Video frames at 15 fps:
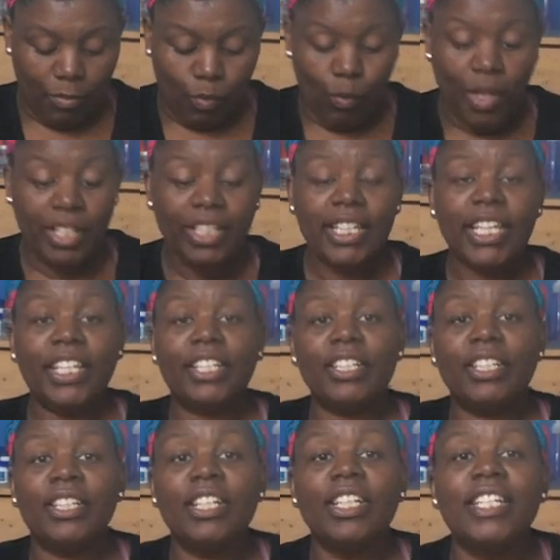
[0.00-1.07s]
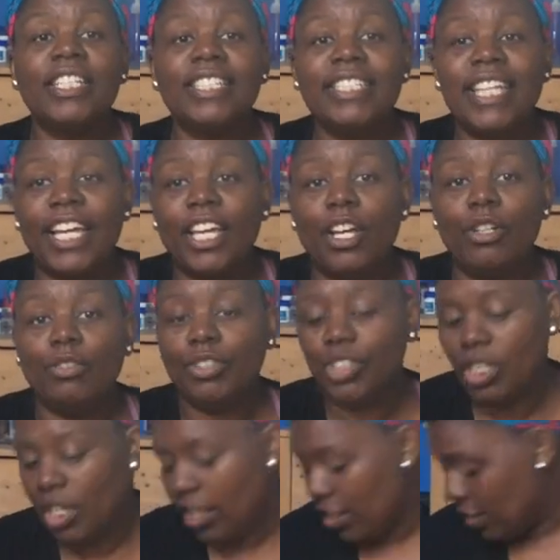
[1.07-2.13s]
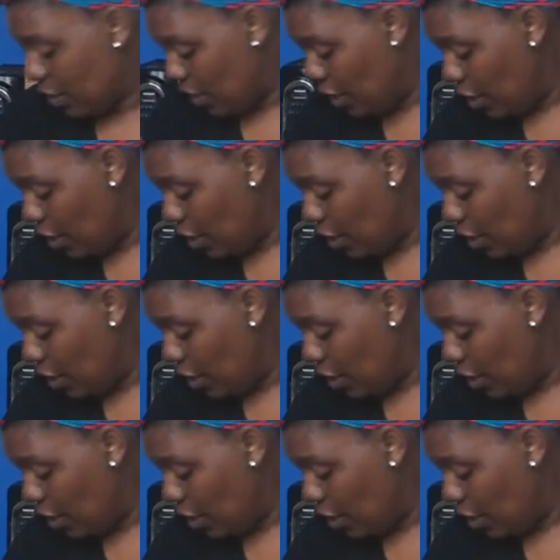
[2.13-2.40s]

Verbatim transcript: 1 liter deco jars.